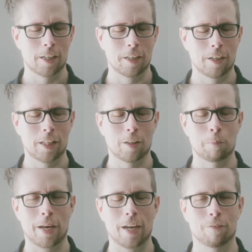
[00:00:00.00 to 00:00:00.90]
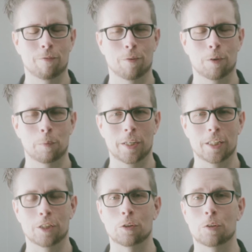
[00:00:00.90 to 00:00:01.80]
another bag for when I
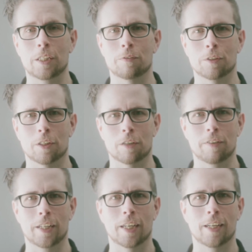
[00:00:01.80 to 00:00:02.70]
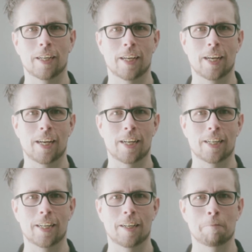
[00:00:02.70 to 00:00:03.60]
do street photography
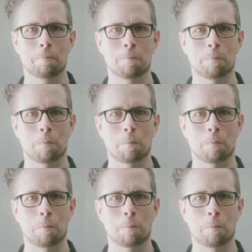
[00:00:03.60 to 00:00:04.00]
and um,